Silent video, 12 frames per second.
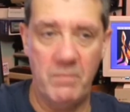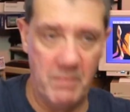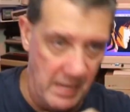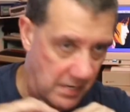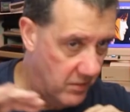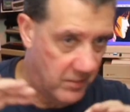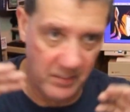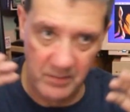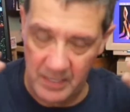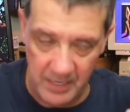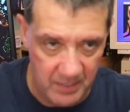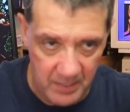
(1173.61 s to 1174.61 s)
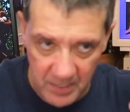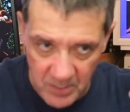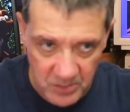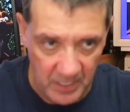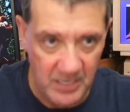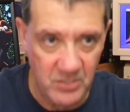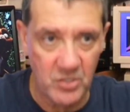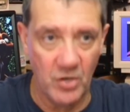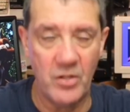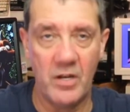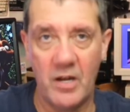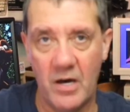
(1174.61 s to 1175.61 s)
Anything. So he's
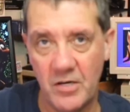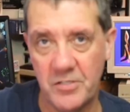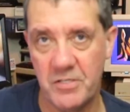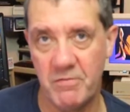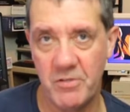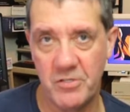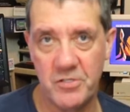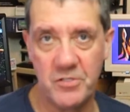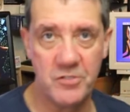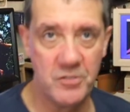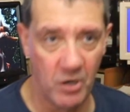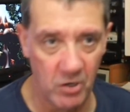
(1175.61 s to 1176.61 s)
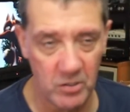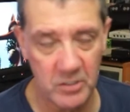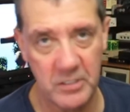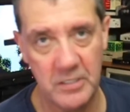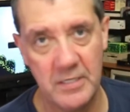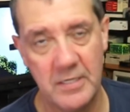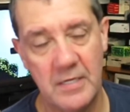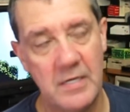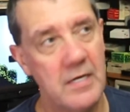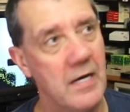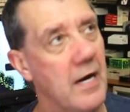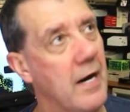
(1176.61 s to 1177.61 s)
got the last of the stock.
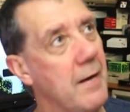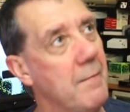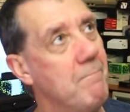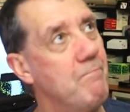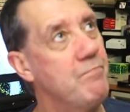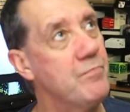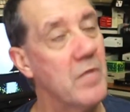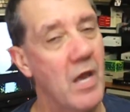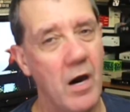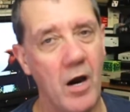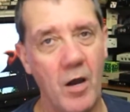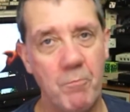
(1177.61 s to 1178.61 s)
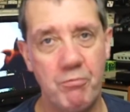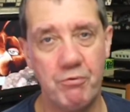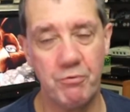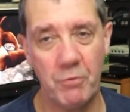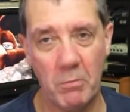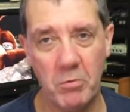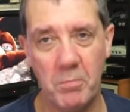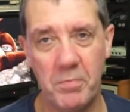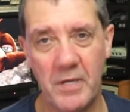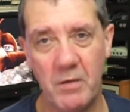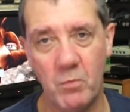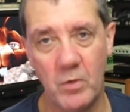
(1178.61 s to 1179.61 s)
I
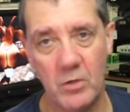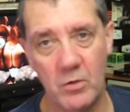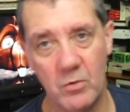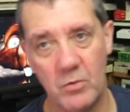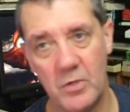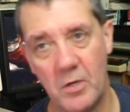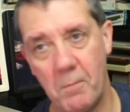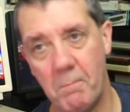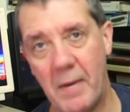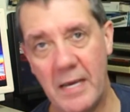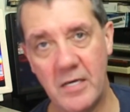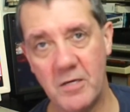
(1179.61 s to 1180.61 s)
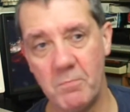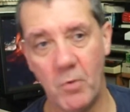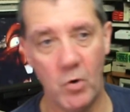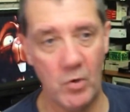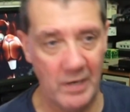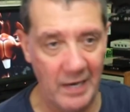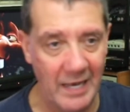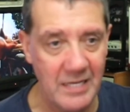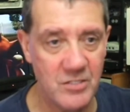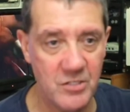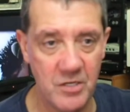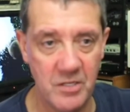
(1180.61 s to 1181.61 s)
probably will make more
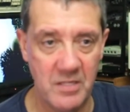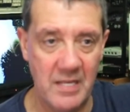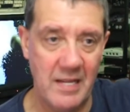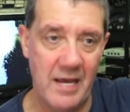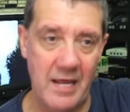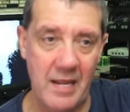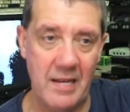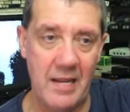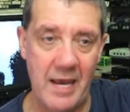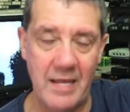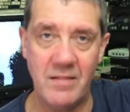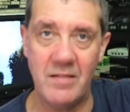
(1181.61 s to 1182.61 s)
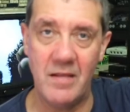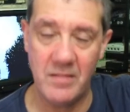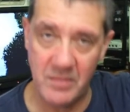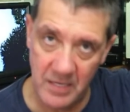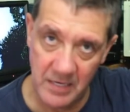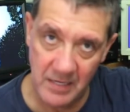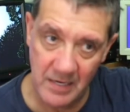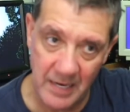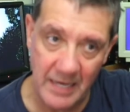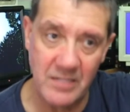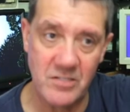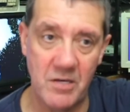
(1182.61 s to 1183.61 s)
later, the
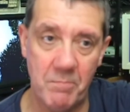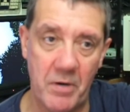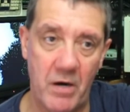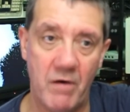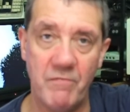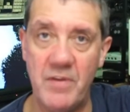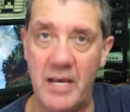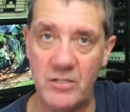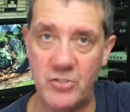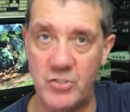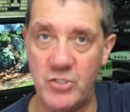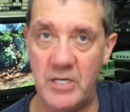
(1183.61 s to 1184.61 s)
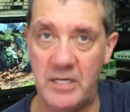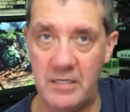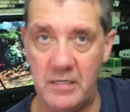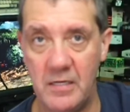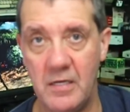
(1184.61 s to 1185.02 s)
later part of next year.